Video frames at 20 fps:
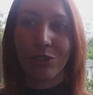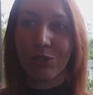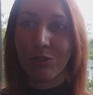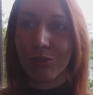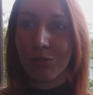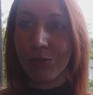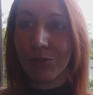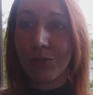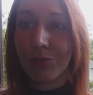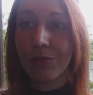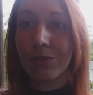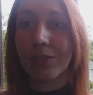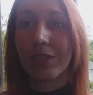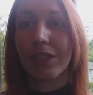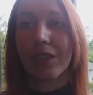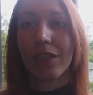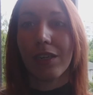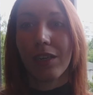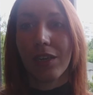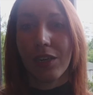to
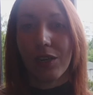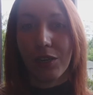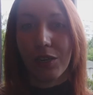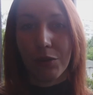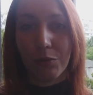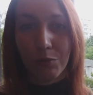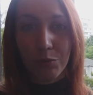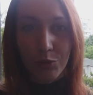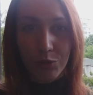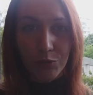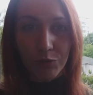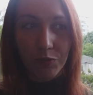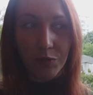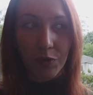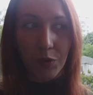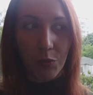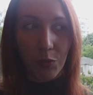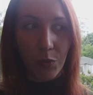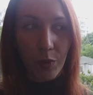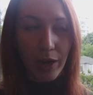move
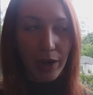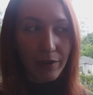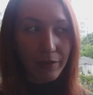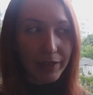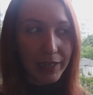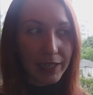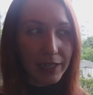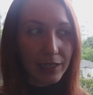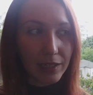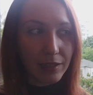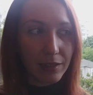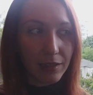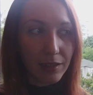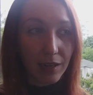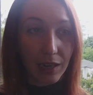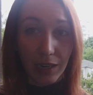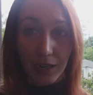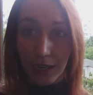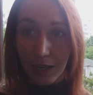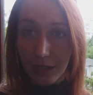very
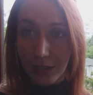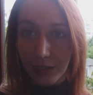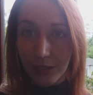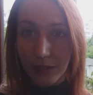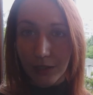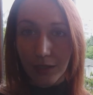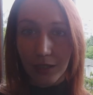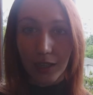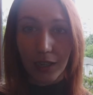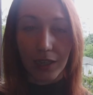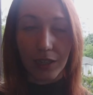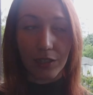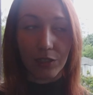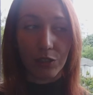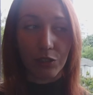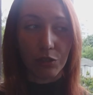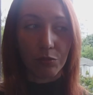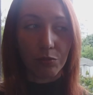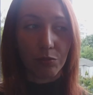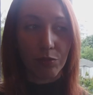hard and
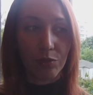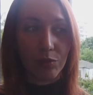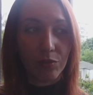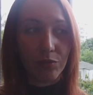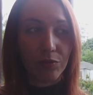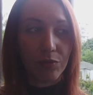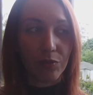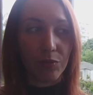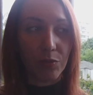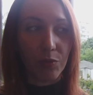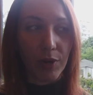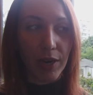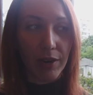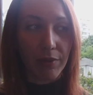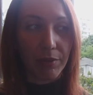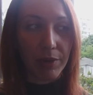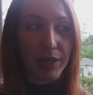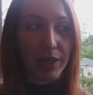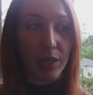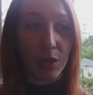to move
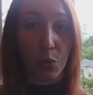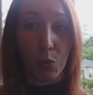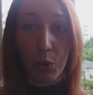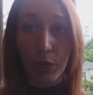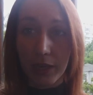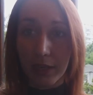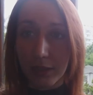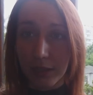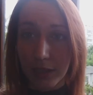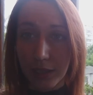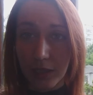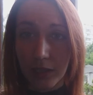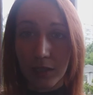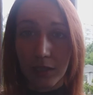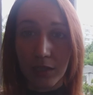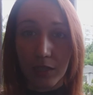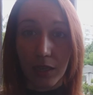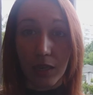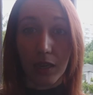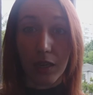very quickly.
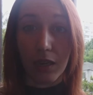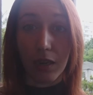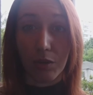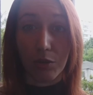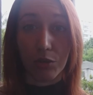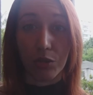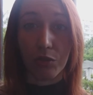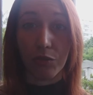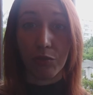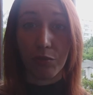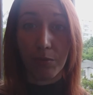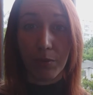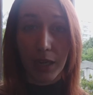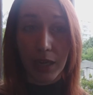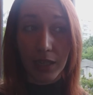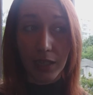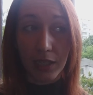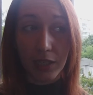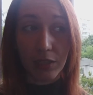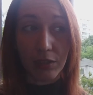It's a house of
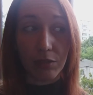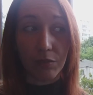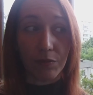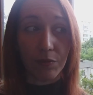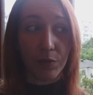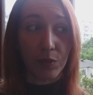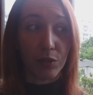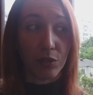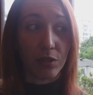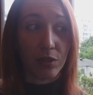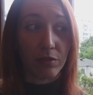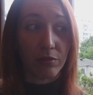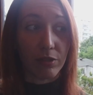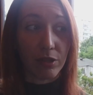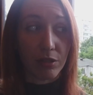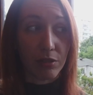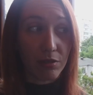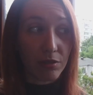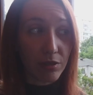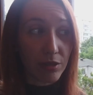money, of your
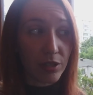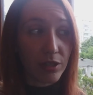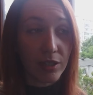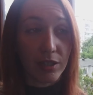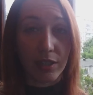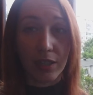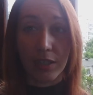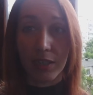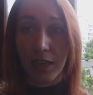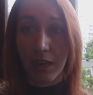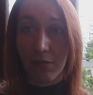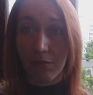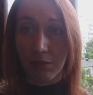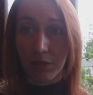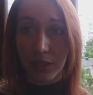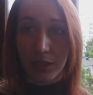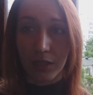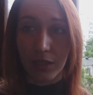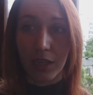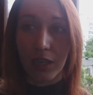resources and
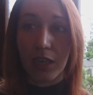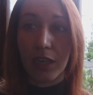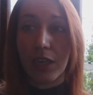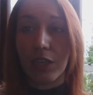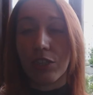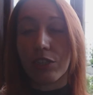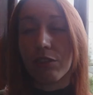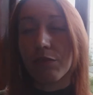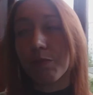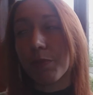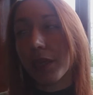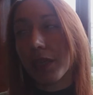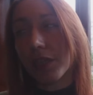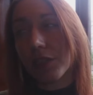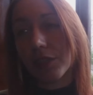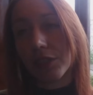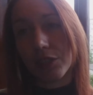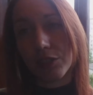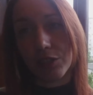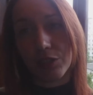everything. So pay
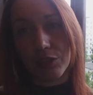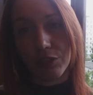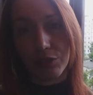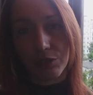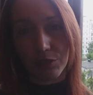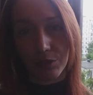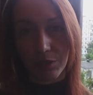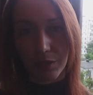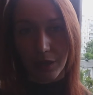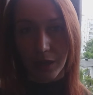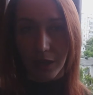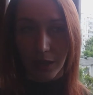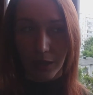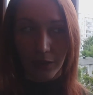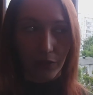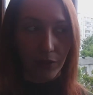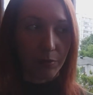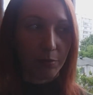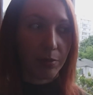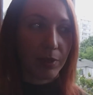attention to your
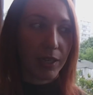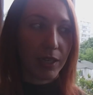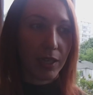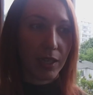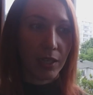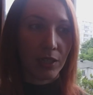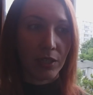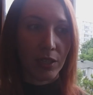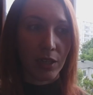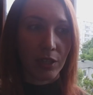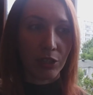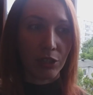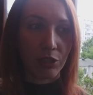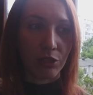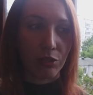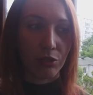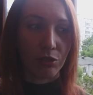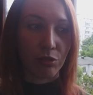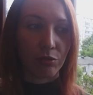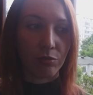health. Pay
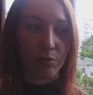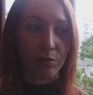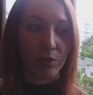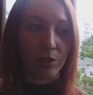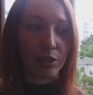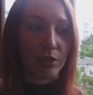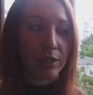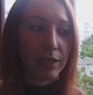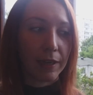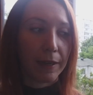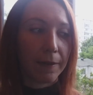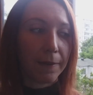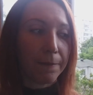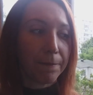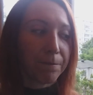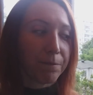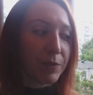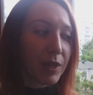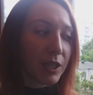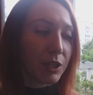attention to what
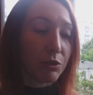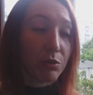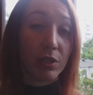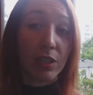you